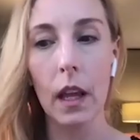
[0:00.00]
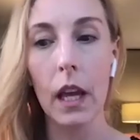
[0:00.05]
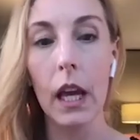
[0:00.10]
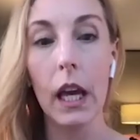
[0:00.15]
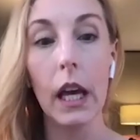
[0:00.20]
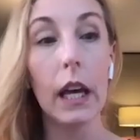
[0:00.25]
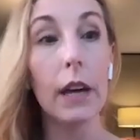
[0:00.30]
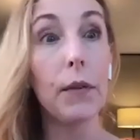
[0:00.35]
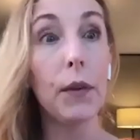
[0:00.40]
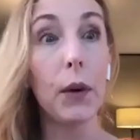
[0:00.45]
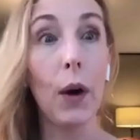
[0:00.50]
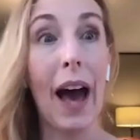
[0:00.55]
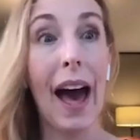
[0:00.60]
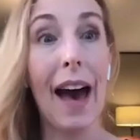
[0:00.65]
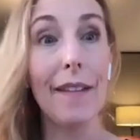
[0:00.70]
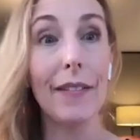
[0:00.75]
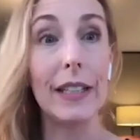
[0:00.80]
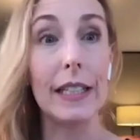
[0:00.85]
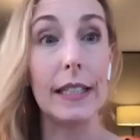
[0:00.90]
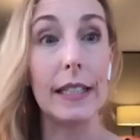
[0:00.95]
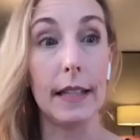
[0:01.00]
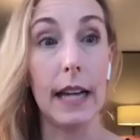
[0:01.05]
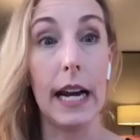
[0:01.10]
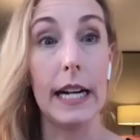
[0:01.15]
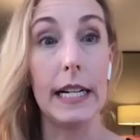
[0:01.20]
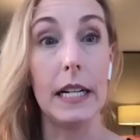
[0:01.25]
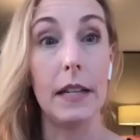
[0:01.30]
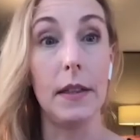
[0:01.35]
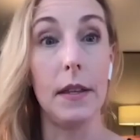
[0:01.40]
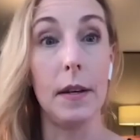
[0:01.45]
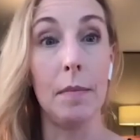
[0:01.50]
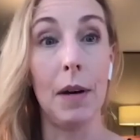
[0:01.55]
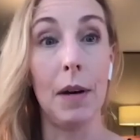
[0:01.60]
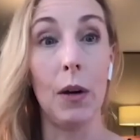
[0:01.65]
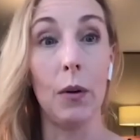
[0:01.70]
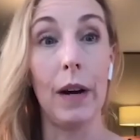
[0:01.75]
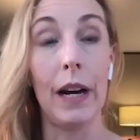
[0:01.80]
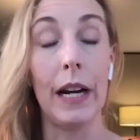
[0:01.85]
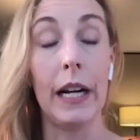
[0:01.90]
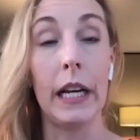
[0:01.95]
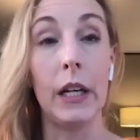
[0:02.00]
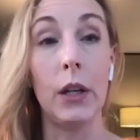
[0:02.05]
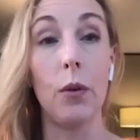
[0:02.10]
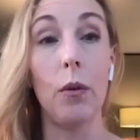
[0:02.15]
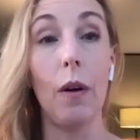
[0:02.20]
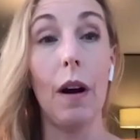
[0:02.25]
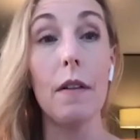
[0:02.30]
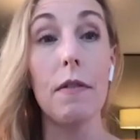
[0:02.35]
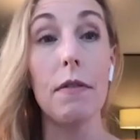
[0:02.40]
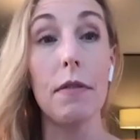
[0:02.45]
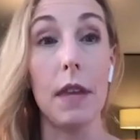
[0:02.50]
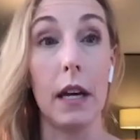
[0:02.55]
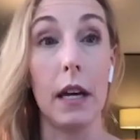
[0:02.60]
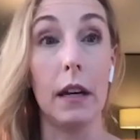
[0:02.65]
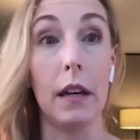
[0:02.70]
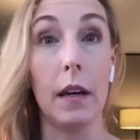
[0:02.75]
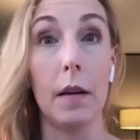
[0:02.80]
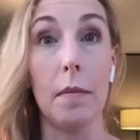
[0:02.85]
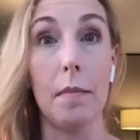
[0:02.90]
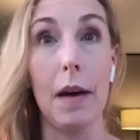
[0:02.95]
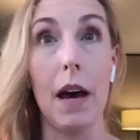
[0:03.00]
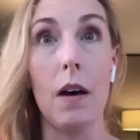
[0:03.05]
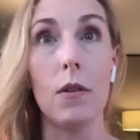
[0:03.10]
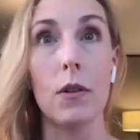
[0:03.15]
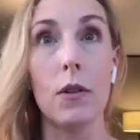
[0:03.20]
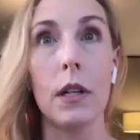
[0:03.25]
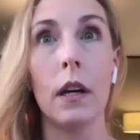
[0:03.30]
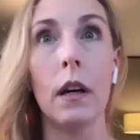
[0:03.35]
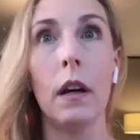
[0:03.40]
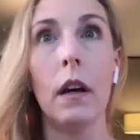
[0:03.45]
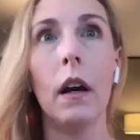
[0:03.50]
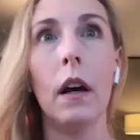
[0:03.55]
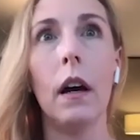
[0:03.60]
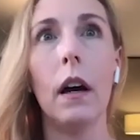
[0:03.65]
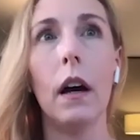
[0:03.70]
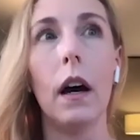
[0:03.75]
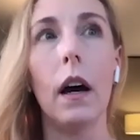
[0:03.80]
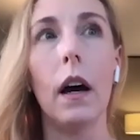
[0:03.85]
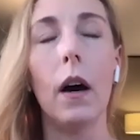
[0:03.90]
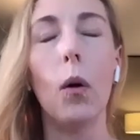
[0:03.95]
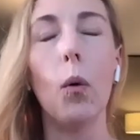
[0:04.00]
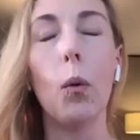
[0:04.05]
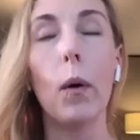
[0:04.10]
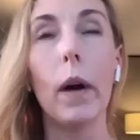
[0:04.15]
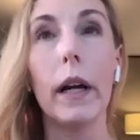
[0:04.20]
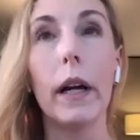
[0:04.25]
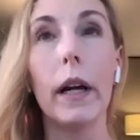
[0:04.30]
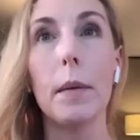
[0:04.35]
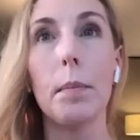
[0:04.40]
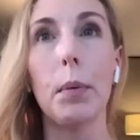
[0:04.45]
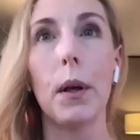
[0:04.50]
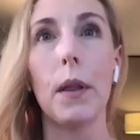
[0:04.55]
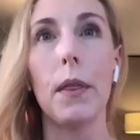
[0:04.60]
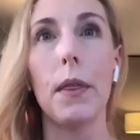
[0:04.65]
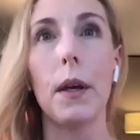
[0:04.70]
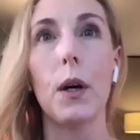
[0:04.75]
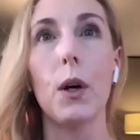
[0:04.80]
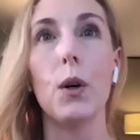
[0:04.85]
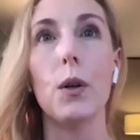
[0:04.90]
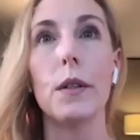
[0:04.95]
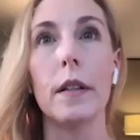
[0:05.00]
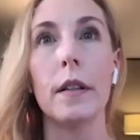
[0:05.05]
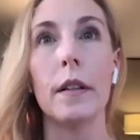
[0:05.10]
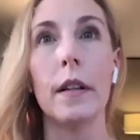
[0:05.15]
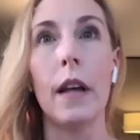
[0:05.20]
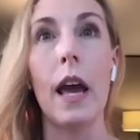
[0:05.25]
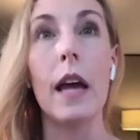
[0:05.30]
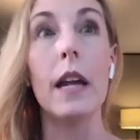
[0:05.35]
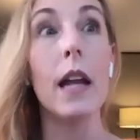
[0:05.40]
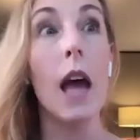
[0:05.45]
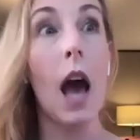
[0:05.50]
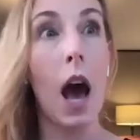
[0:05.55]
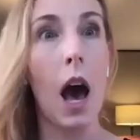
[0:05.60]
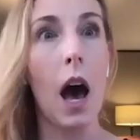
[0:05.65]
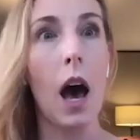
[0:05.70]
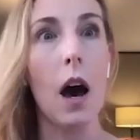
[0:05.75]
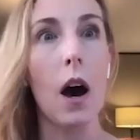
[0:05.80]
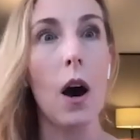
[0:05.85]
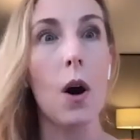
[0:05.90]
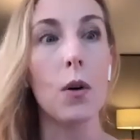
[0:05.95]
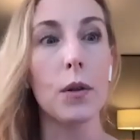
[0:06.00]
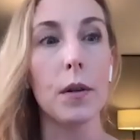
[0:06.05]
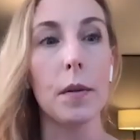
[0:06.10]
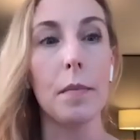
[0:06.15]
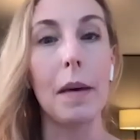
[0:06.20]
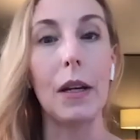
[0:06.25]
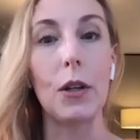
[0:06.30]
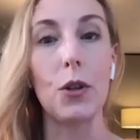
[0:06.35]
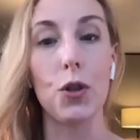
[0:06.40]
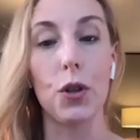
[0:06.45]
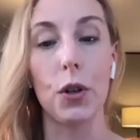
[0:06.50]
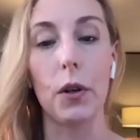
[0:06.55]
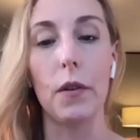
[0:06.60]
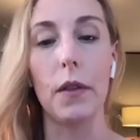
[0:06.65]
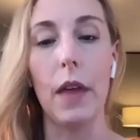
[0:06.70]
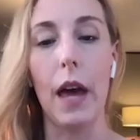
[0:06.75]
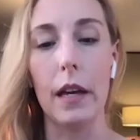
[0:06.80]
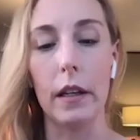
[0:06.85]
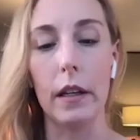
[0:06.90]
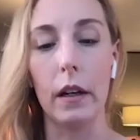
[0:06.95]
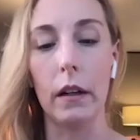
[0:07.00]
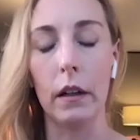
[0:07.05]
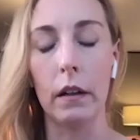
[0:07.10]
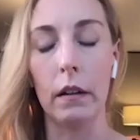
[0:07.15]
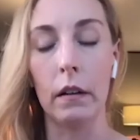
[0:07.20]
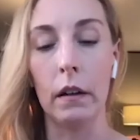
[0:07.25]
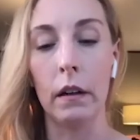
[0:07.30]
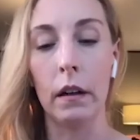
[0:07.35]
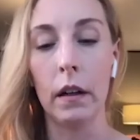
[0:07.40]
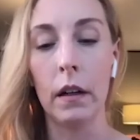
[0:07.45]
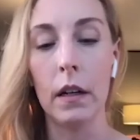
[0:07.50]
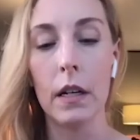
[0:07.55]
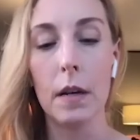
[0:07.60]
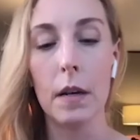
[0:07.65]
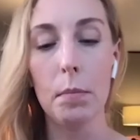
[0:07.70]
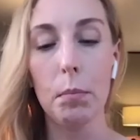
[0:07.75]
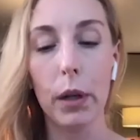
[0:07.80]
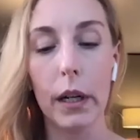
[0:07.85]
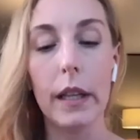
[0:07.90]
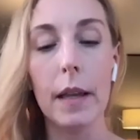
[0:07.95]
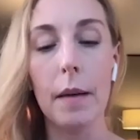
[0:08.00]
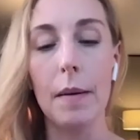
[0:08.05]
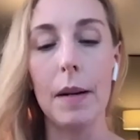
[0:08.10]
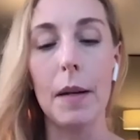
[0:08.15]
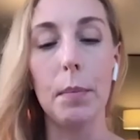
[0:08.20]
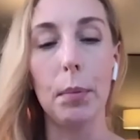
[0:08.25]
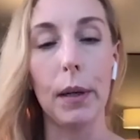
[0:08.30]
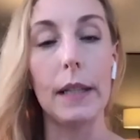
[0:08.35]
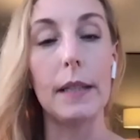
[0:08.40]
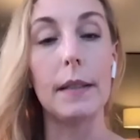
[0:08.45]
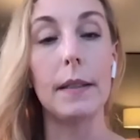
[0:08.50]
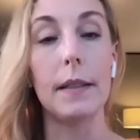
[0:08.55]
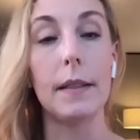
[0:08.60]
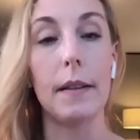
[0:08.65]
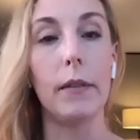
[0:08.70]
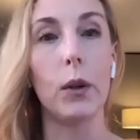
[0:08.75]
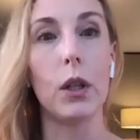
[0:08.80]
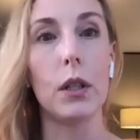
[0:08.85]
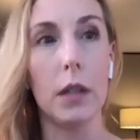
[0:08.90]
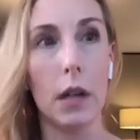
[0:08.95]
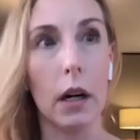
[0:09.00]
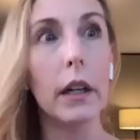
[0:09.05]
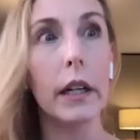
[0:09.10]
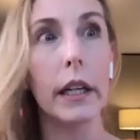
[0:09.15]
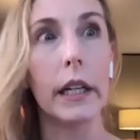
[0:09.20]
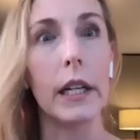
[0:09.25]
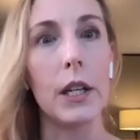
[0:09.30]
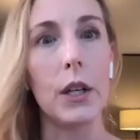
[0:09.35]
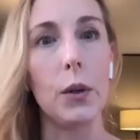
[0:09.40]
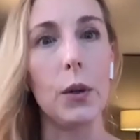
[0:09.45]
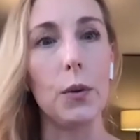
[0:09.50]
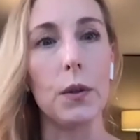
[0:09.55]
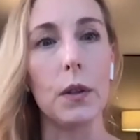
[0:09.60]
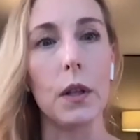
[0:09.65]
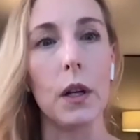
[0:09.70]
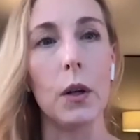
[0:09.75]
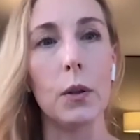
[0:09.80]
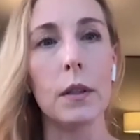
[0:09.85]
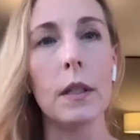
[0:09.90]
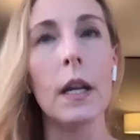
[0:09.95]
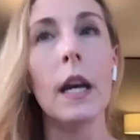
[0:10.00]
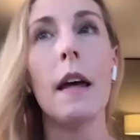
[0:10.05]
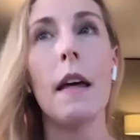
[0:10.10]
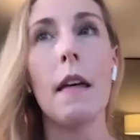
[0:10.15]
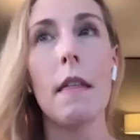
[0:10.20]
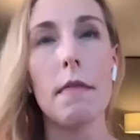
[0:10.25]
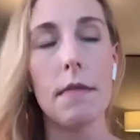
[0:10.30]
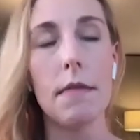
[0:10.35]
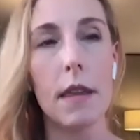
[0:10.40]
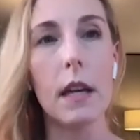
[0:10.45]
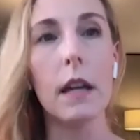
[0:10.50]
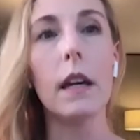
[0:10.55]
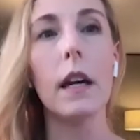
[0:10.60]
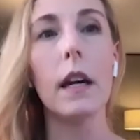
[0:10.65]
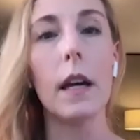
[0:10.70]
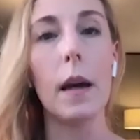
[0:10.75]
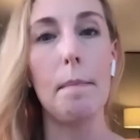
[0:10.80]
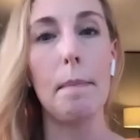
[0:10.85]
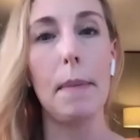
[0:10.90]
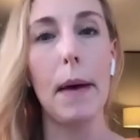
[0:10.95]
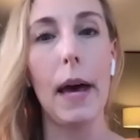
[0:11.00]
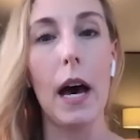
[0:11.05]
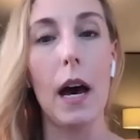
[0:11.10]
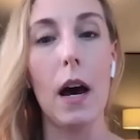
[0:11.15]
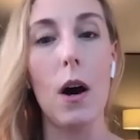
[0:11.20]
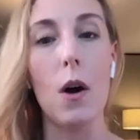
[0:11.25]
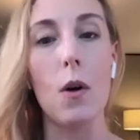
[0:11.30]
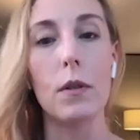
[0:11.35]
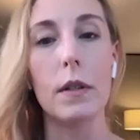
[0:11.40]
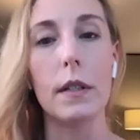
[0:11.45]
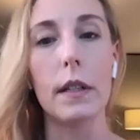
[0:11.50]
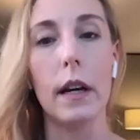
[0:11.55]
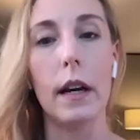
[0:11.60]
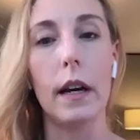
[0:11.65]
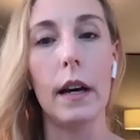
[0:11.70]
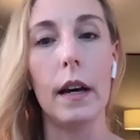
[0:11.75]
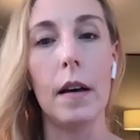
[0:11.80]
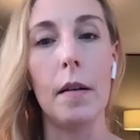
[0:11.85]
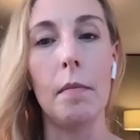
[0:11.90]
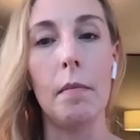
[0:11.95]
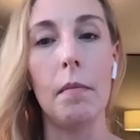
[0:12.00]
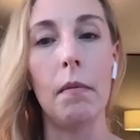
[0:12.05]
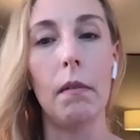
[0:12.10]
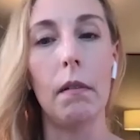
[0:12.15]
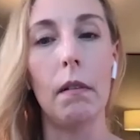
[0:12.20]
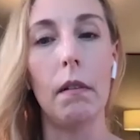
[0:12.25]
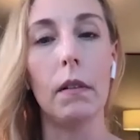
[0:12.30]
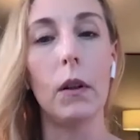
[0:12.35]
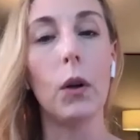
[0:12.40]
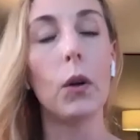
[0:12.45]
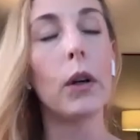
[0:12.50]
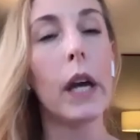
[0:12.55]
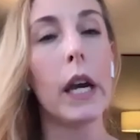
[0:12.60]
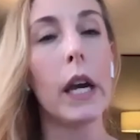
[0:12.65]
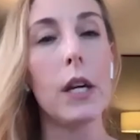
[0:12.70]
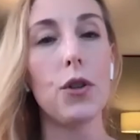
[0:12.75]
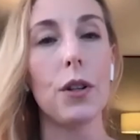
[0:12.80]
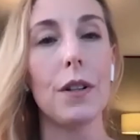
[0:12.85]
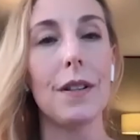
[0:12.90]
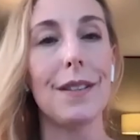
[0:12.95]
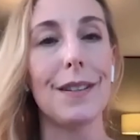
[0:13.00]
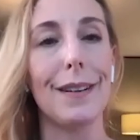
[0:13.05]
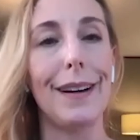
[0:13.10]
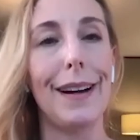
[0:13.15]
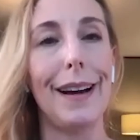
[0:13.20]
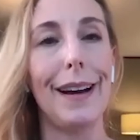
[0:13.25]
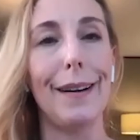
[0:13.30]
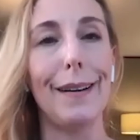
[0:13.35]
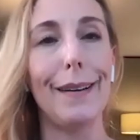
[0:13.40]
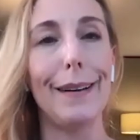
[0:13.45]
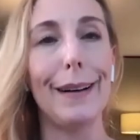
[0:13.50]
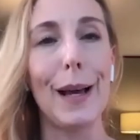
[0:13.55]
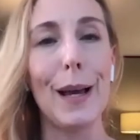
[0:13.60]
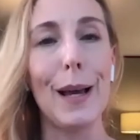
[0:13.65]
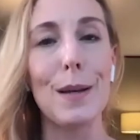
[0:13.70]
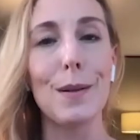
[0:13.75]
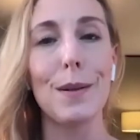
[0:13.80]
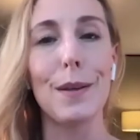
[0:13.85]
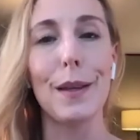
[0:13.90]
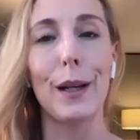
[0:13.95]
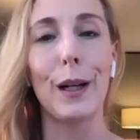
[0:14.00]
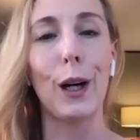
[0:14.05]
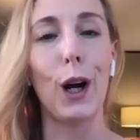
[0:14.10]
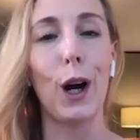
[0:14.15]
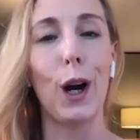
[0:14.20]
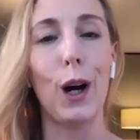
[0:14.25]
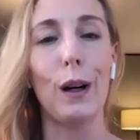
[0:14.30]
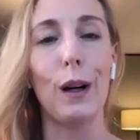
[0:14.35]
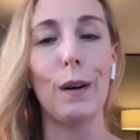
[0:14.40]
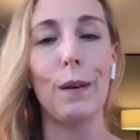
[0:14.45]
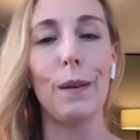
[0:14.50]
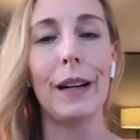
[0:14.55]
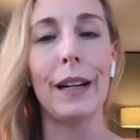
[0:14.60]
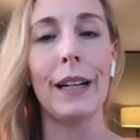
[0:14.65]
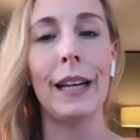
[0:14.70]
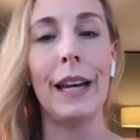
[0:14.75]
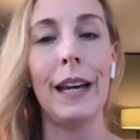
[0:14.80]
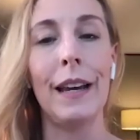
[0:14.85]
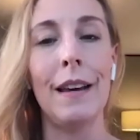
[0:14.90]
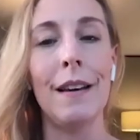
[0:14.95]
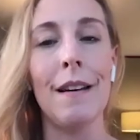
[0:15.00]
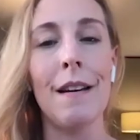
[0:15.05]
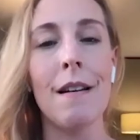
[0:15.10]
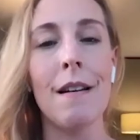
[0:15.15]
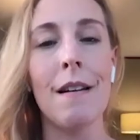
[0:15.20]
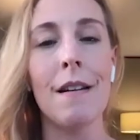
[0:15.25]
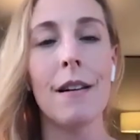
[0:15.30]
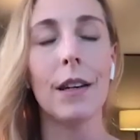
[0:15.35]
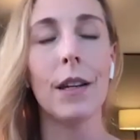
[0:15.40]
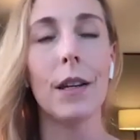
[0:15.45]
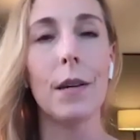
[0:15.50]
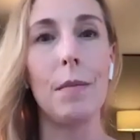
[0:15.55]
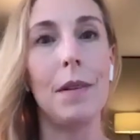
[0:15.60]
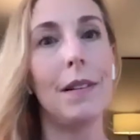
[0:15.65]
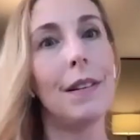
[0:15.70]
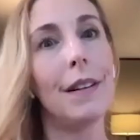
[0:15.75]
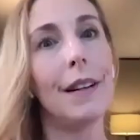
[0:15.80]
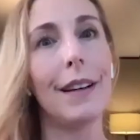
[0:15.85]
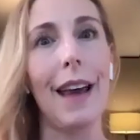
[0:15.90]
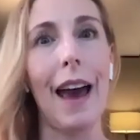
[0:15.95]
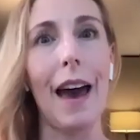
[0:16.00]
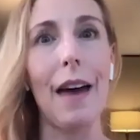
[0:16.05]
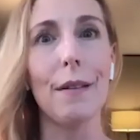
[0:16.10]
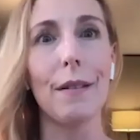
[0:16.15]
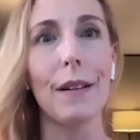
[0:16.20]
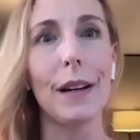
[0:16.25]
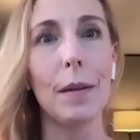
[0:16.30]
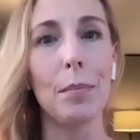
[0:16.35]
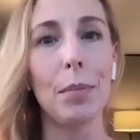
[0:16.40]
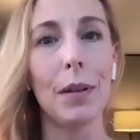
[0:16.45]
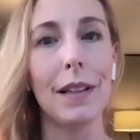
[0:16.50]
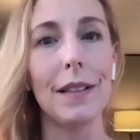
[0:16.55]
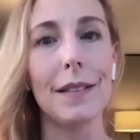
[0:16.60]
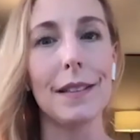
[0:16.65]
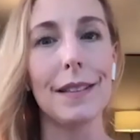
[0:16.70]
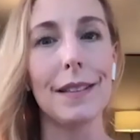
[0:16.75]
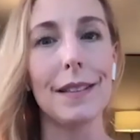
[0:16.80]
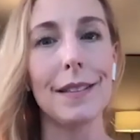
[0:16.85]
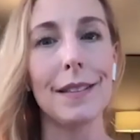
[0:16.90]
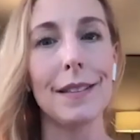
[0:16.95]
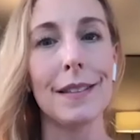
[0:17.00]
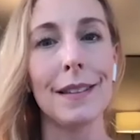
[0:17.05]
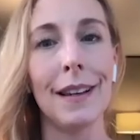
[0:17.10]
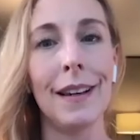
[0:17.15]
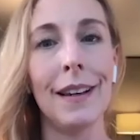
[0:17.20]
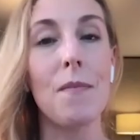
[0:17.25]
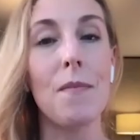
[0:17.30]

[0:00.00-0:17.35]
If you haven't sited them already and you are thinking about uh, where to put those and, and how to make sure that you're putting them in a place that voters are going to use those, thinking about um, locations or areas that are already community gathering places.